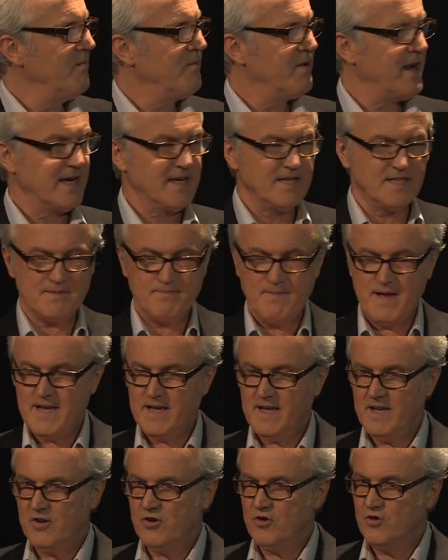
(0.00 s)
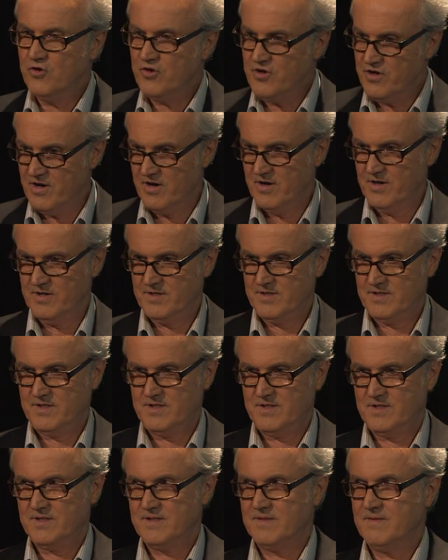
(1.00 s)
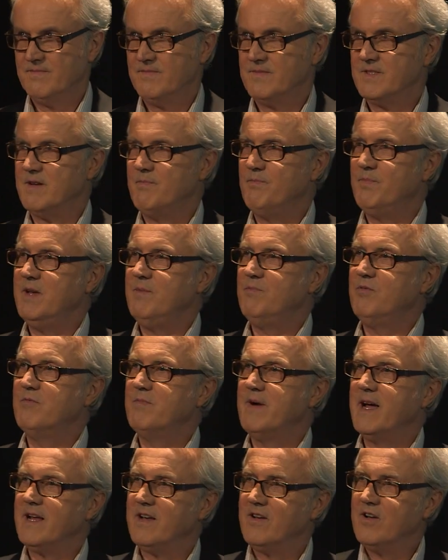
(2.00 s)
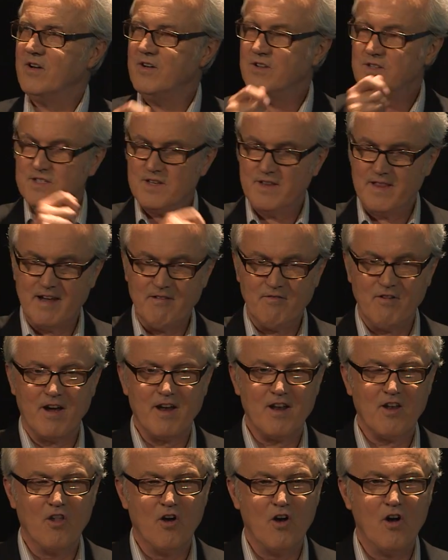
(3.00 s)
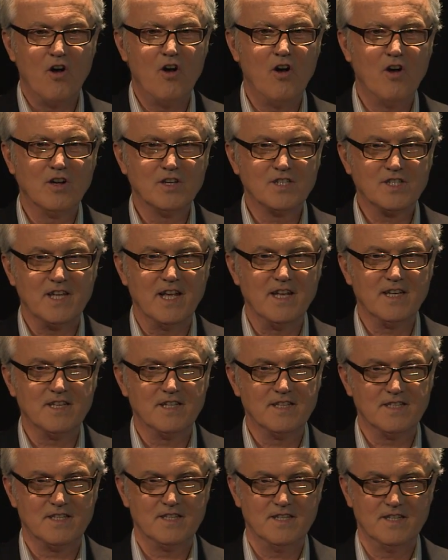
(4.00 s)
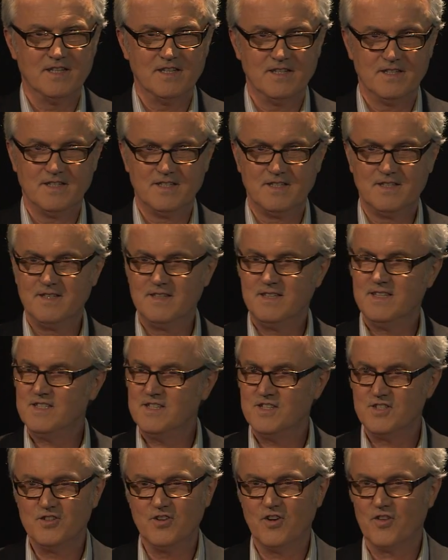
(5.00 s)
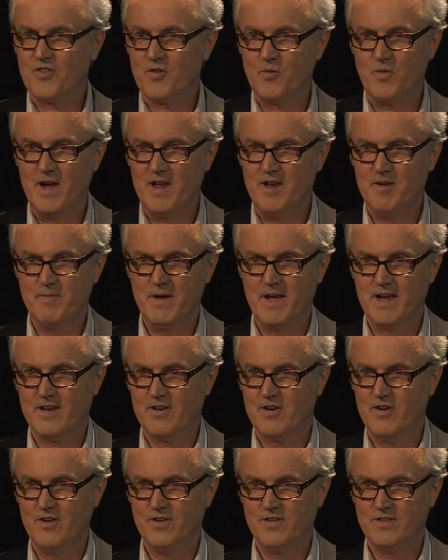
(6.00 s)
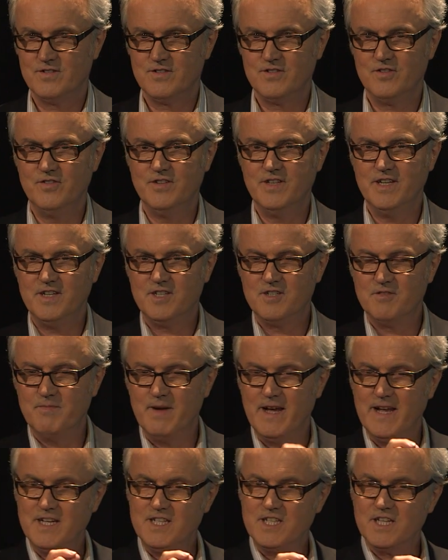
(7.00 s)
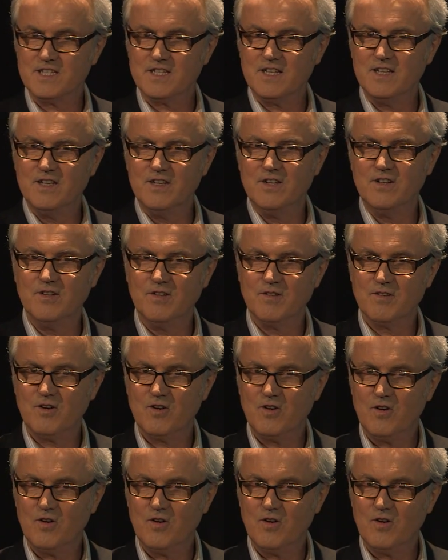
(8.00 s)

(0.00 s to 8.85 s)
Practice making good notes. Some people make notes and they write long sentences. This is not the way to make notes. You need to make just little,